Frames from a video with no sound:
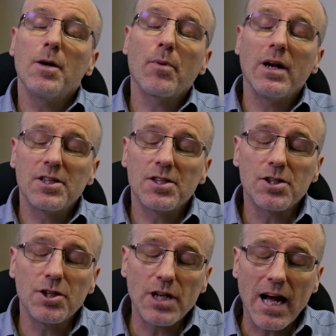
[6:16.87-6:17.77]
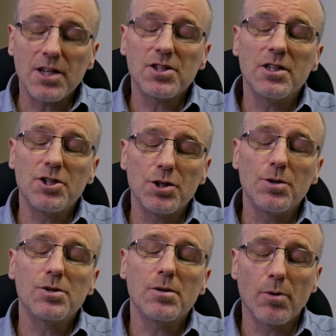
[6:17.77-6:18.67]
the apprentices can actually
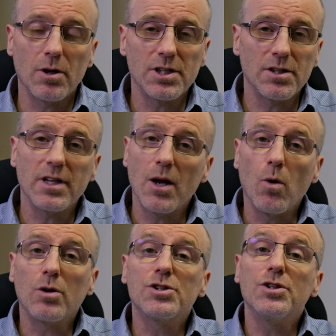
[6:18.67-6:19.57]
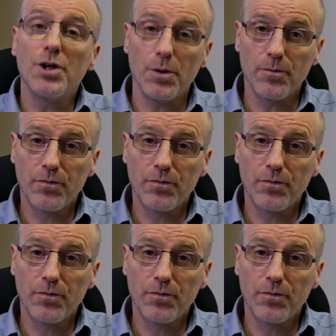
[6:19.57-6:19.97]
choose the project that they want to do.